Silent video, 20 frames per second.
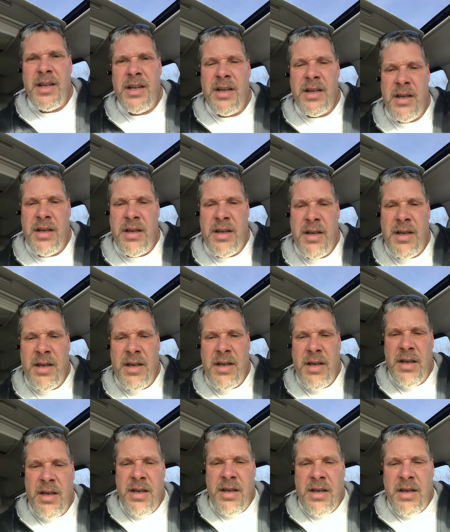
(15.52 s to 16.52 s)

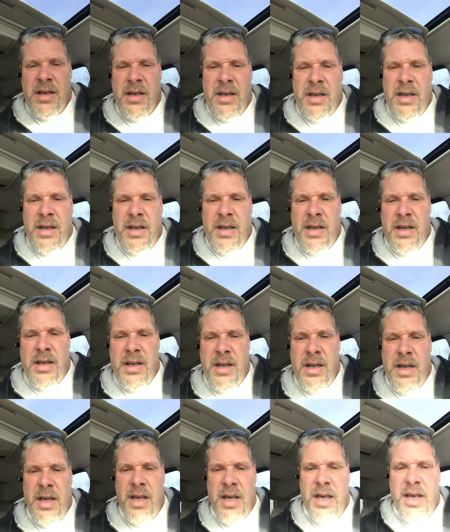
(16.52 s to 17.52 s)

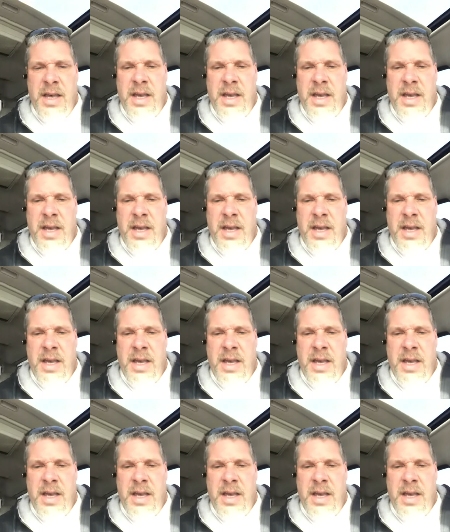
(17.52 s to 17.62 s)
Nobody speaks.